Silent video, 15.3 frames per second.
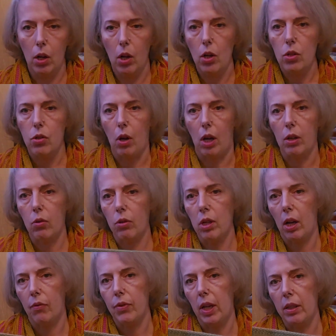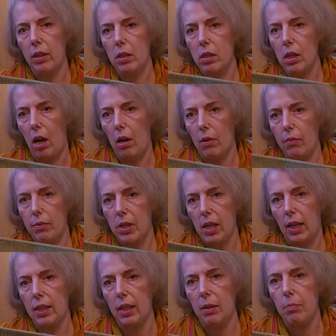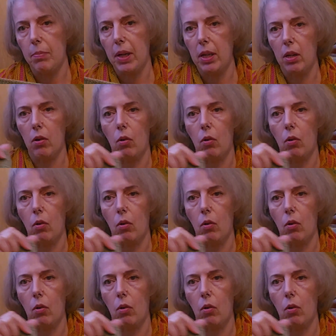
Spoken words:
so I could have done the scarf slightly bigger,